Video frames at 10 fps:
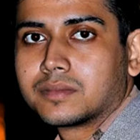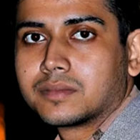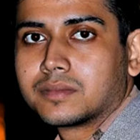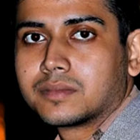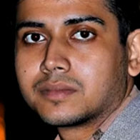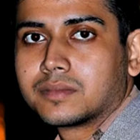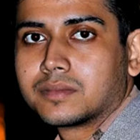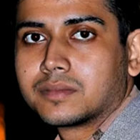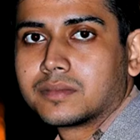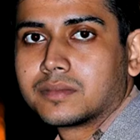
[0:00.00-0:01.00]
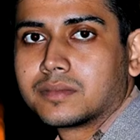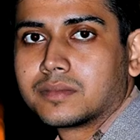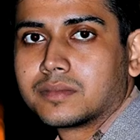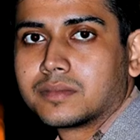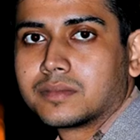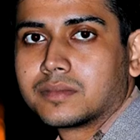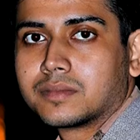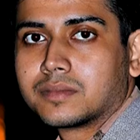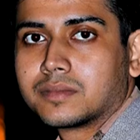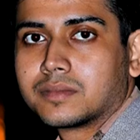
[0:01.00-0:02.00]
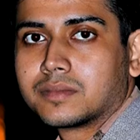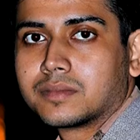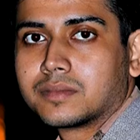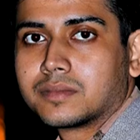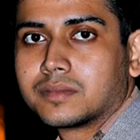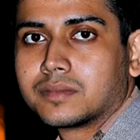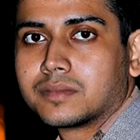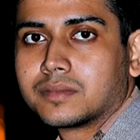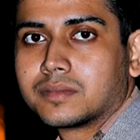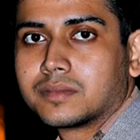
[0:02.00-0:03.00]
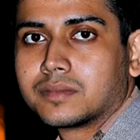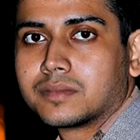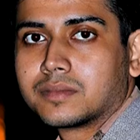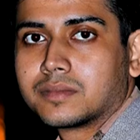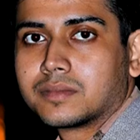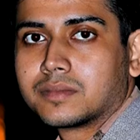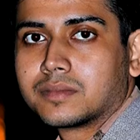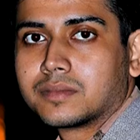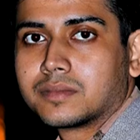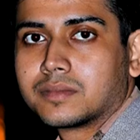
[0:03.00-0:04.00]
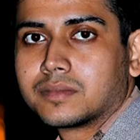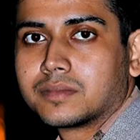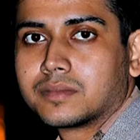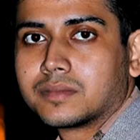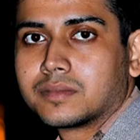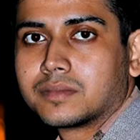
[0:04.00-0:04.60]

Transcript: (silent)